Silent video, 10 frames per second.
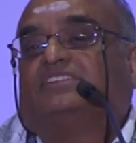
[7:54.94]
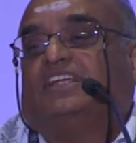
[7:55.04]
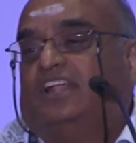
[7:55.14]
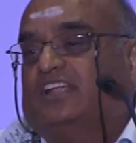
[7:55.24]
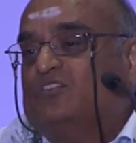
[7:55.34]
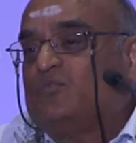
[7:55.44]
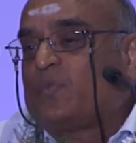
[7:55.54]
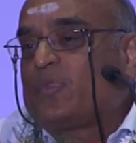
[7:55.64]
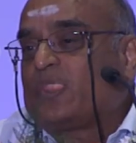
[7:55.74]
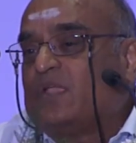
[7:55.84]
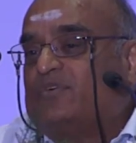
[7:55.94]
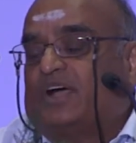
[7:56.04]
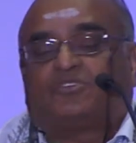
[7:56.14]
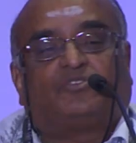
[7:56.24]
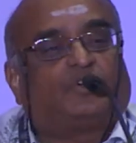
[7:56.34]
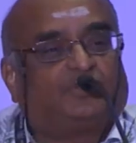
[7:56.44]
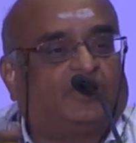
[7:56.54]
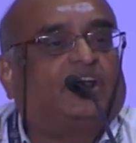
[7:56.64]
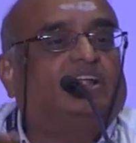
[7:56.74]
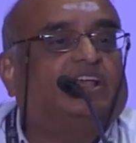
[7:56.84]
idli. Fast food
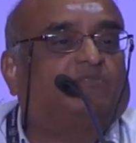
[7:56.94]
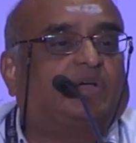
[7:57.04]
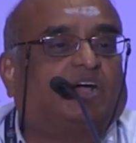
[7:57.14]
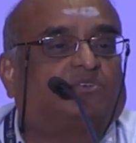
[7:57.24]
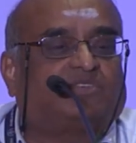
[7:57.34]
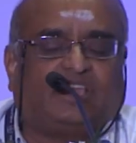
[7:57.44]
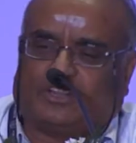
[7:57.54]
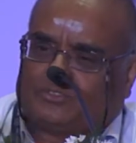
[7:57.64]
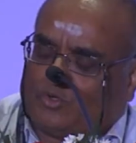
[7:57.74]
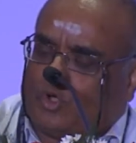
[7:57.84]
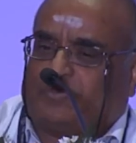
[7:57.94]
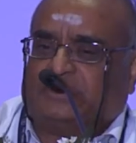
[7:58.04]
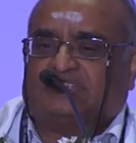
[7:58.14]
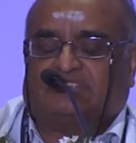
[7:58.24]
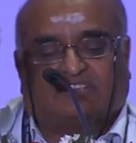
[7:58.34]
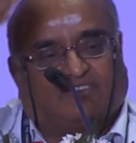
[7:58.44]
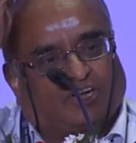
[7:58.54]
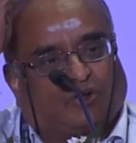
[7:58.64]
joint near my house. He also opens at 7,